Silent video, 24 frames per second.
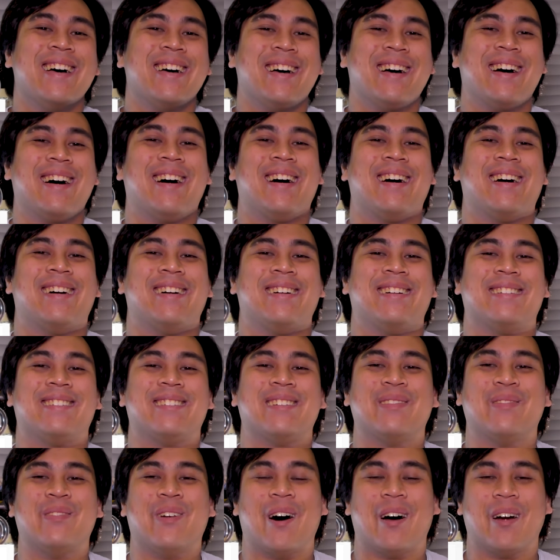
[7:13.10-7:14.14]
ah,
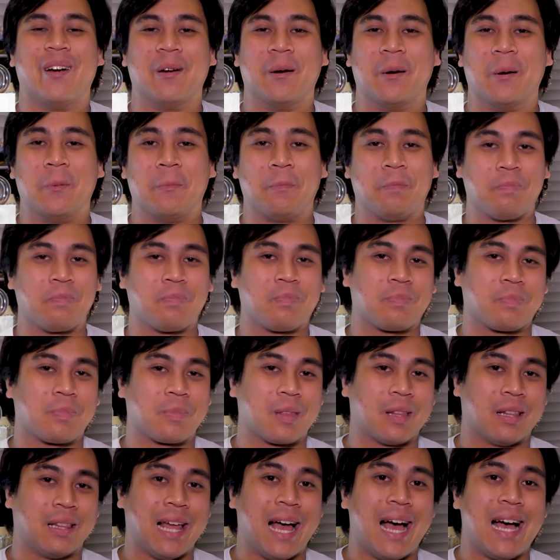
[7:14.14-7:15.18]
tomorrow.
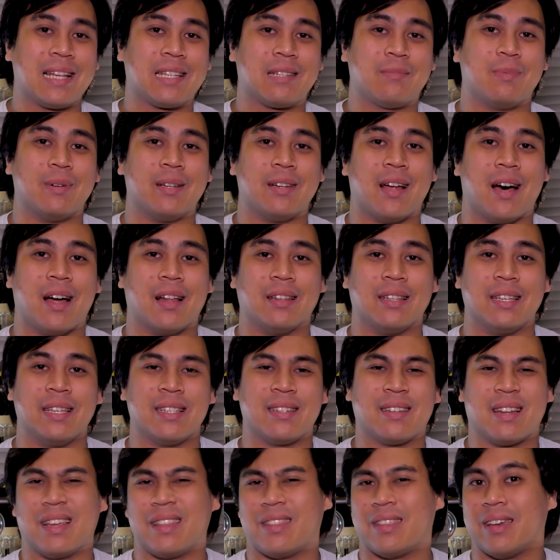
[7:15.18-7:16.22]
Last but not
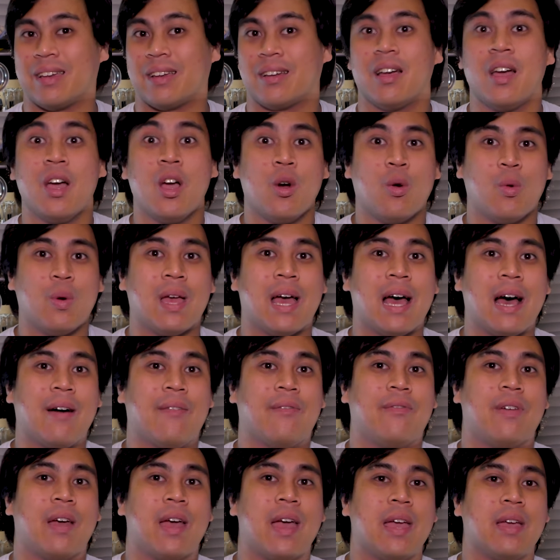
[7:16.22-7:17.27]
least, I think, we
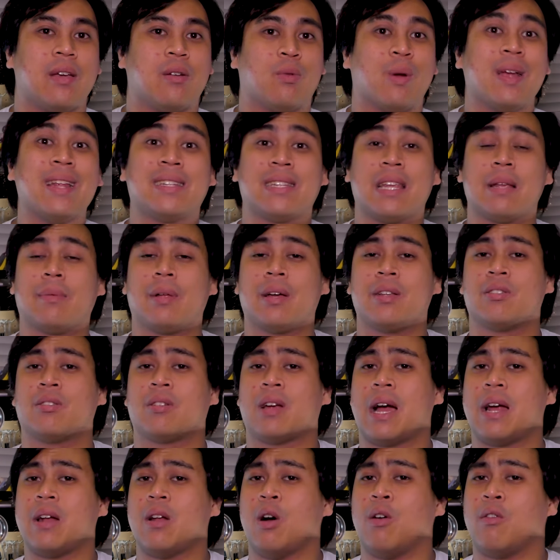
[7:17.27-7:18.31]
have a great stabilizer
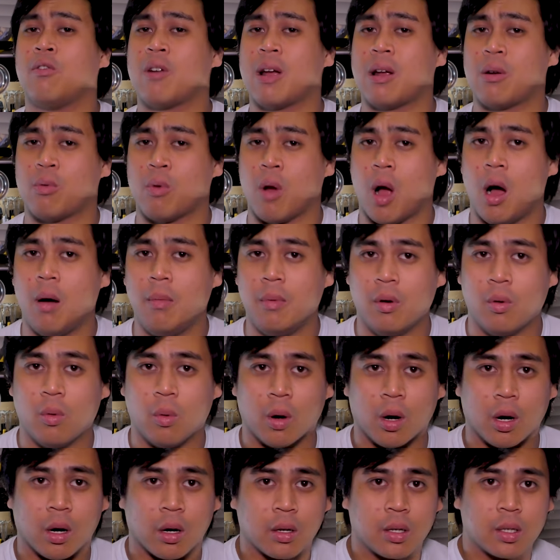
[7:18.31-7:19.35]
guide over at
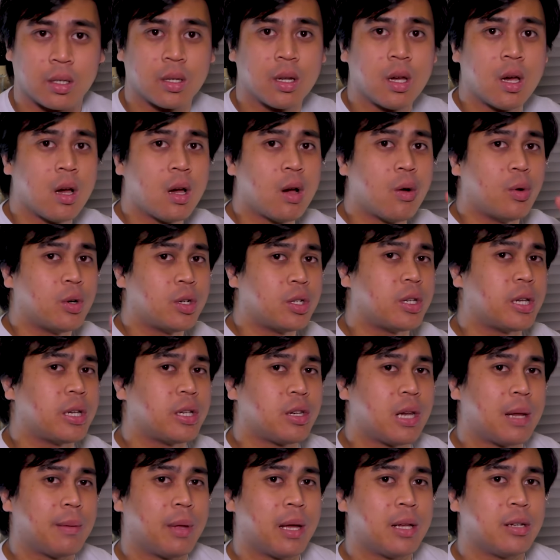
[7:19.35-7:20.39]
RamaWorks, which is a
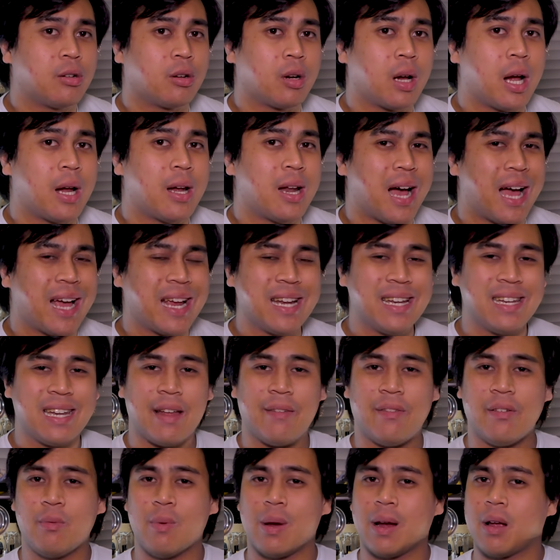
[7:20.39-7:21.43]
stabilizer guide I can
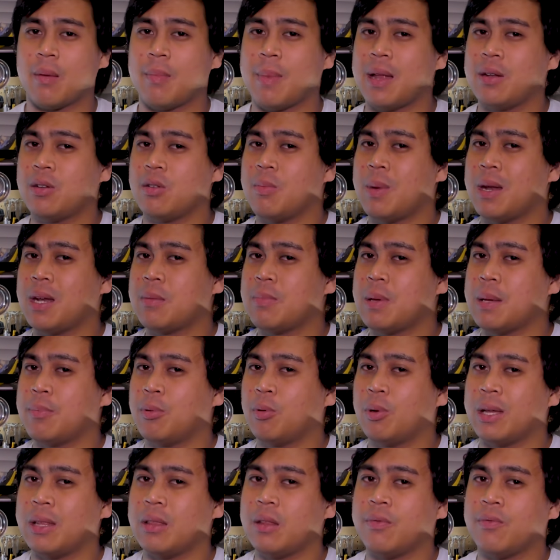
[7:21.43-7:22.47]
definitely recommend to many
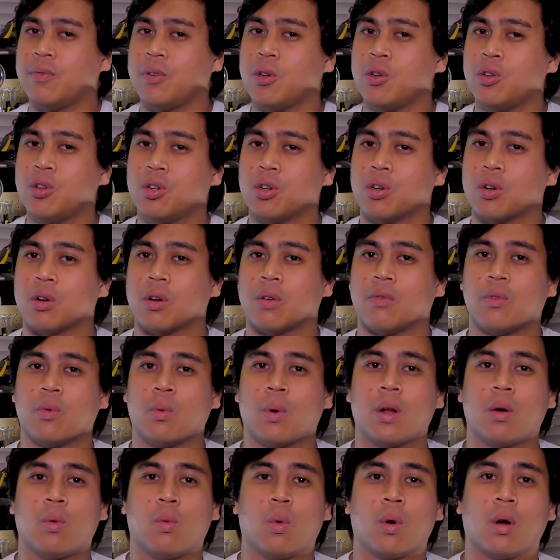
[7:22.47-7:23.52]
people in the future. If you
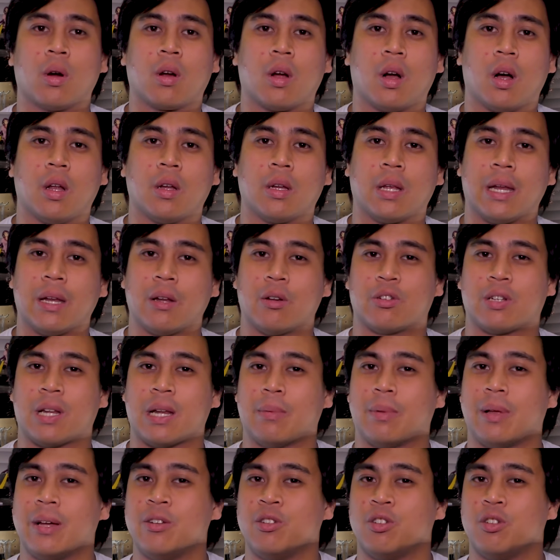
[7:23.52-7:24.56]
want to work on getting your
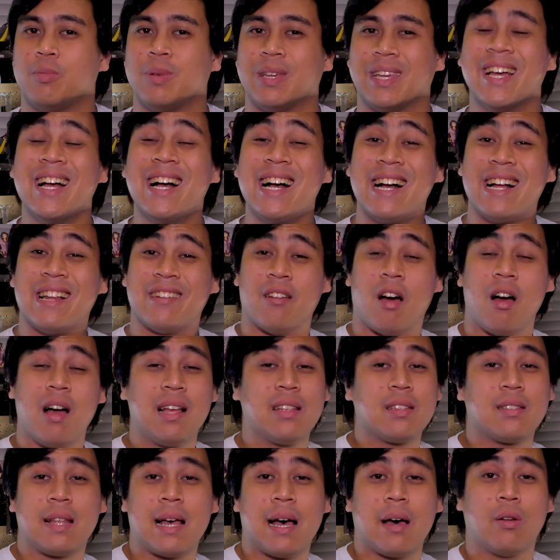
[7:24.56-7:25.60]
stabilizers to be not
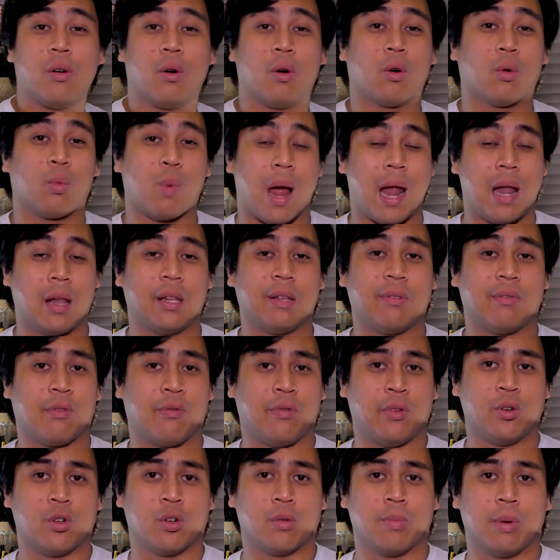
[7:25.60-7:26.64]
as loud or rattly for
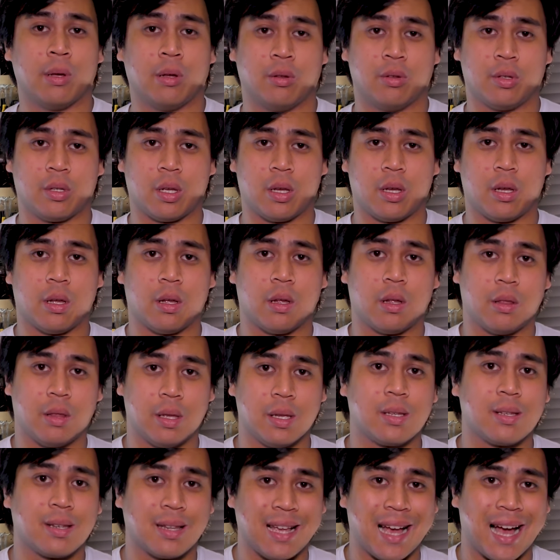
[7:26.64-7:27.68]
future builds,
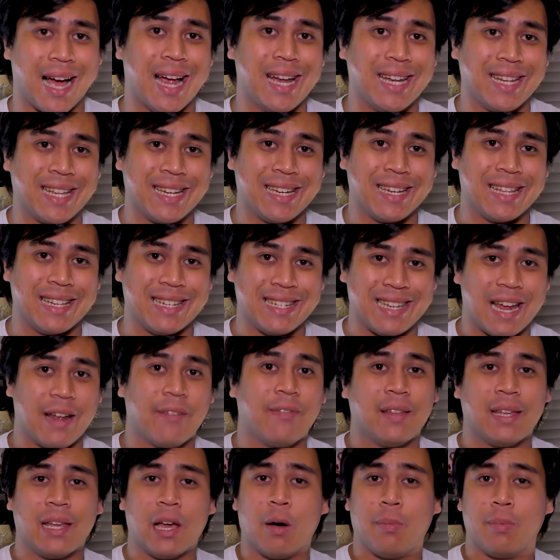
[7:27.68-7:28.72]
this guide can
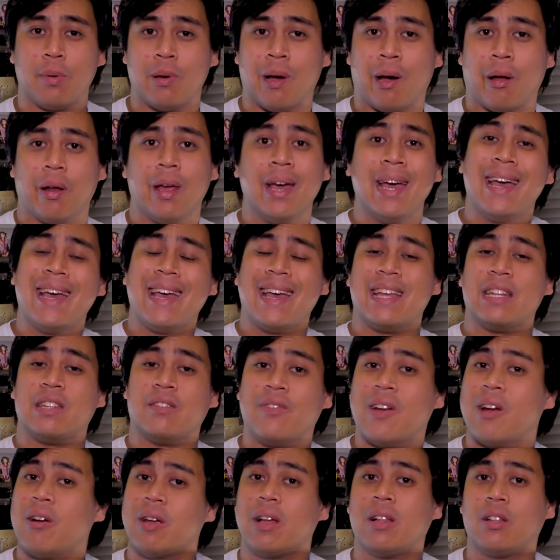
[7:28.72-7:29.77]
definitely help you out. It's
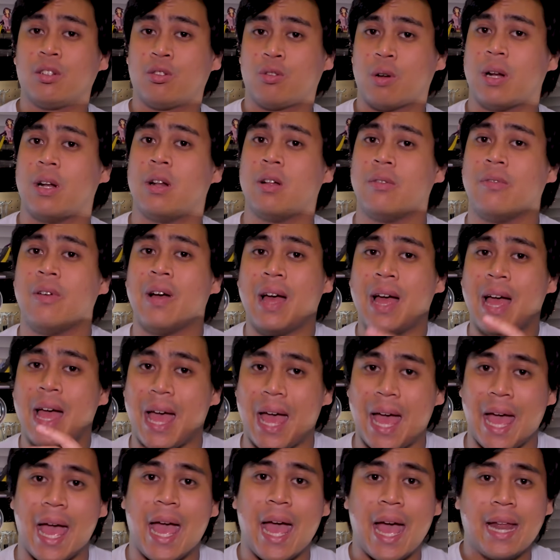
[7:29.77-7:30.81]
very illustrative
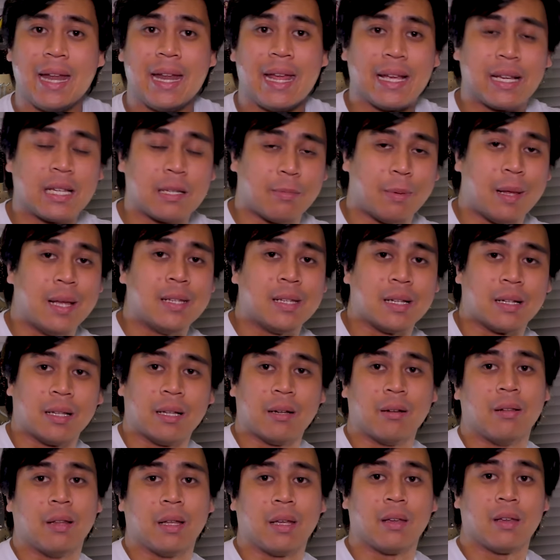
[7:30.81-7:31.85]
and explains it
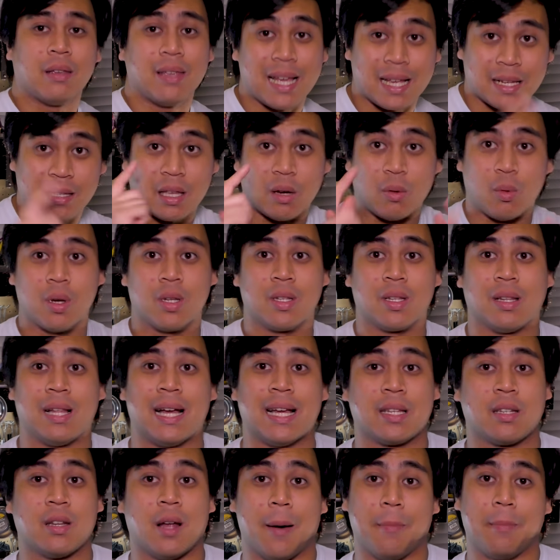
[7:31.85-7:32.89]
clearly. Yes, that was the
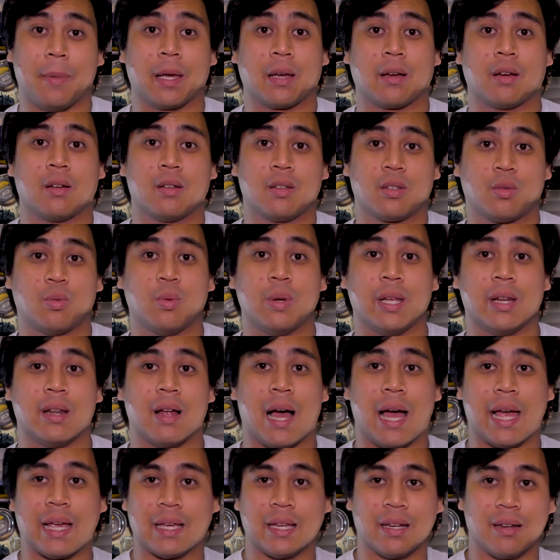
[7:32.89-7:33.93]
last topic. Sweet,
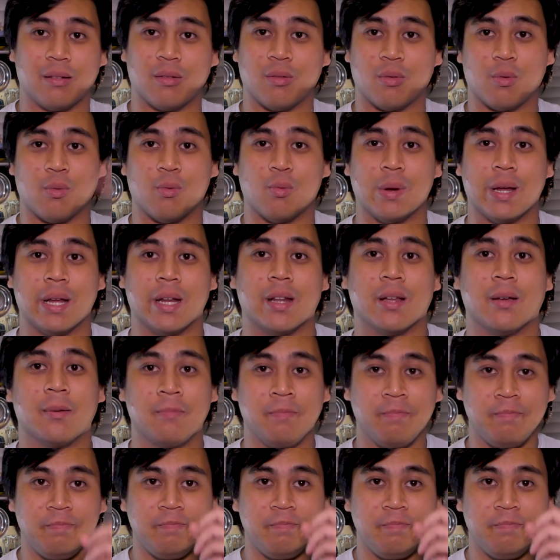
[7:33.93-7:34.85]
I can read.